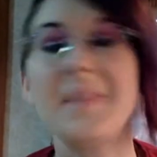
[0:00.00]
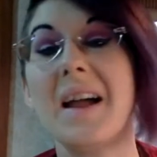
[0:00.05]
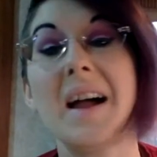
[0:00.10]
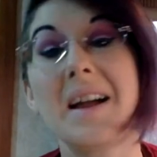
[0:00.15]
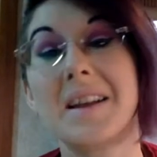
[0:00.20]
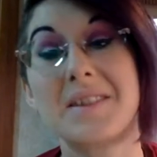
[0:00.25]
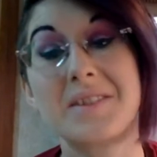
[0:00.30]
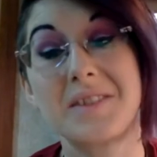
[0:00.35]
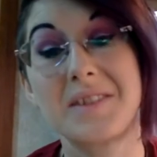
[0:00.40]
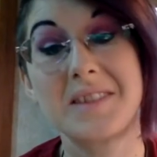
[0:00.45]

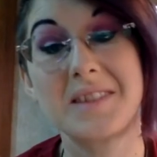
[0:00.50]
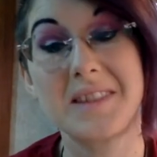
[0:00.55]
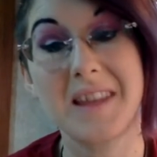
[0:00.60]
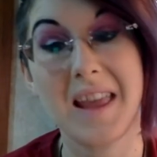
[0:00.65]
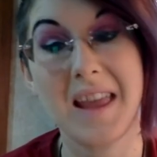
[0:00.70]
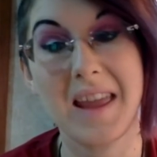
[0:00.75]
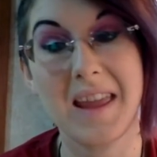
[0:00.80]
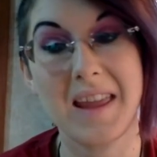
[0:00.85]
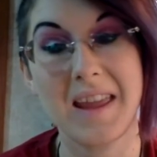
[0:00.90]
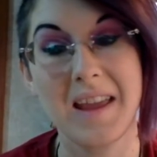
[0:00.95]
I should
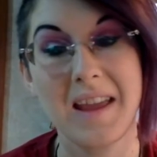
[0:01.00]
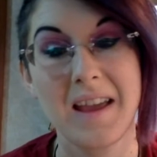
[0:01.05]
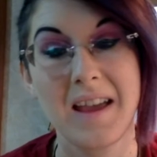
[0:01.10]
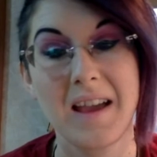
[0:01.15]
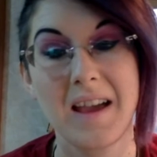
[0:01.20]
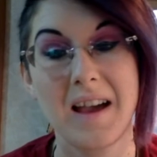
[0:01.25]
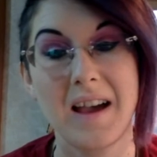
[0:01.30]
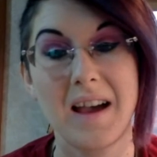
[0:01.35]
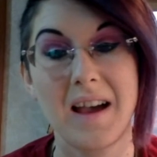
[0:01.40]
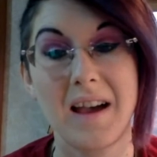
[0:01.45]
say
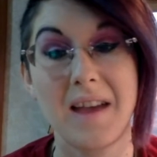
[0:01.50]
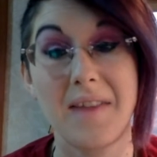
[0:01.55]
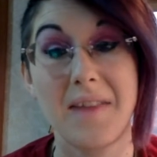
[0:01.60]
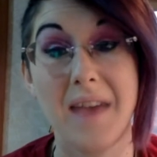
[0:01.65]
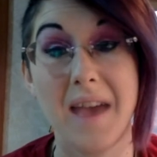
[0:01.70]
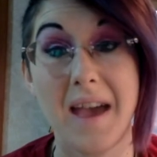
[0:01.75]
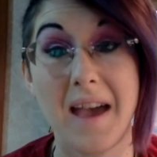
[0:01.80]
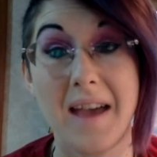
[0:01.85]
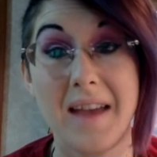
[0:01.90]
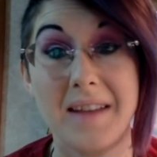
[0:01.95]
uh,
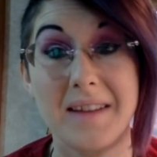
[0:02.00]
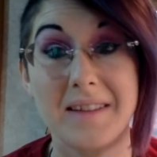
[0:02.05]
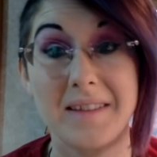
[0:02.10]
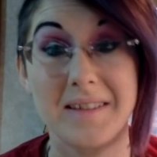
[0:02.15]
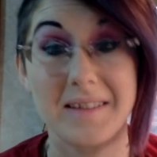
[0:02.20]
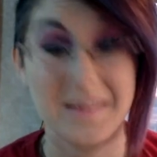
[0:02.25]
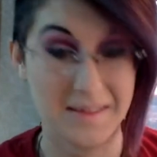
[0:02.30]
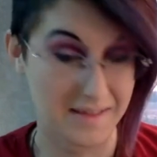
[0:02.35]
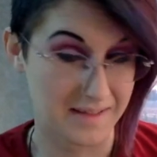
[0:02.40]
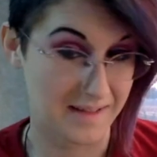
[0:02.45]
that
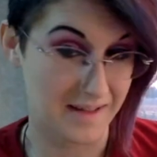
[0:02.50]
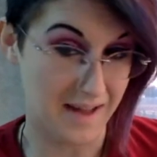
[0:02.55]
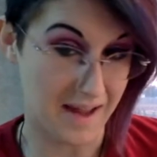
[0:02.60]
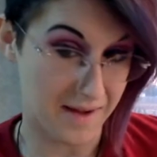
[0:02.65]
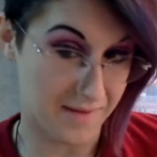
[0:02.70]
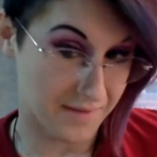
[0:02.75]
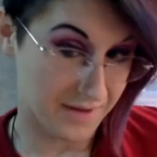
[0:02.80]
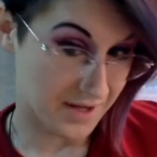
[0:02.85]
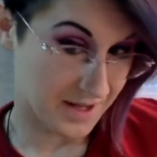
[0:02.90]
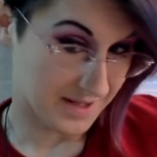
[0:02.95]

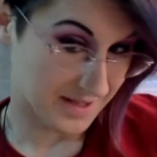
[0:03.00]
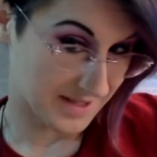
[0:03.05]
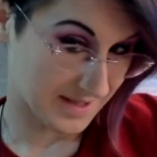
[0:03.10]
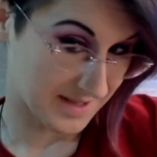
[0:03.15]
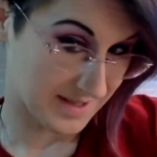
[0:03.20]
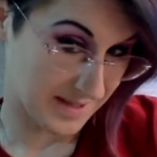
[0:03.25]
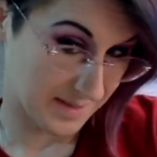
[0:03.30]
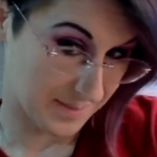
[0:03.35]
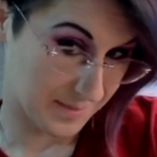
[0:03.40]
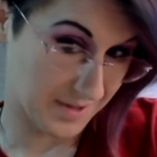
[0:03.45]
every
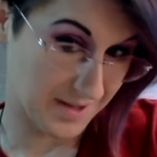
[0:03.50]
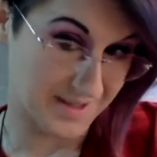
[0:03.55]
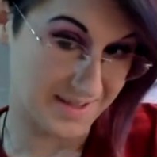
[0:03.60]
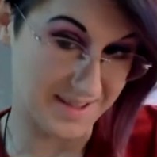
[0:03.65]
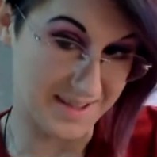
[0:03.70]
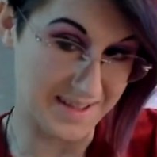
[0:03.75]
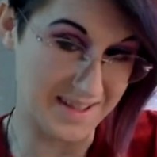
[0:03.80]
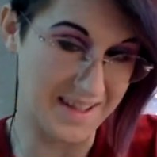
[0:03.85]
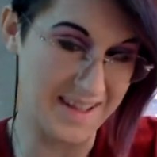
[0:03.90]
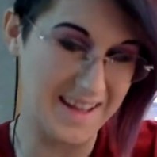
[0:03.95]
autistic
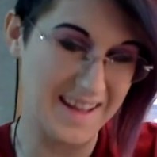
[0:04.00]
person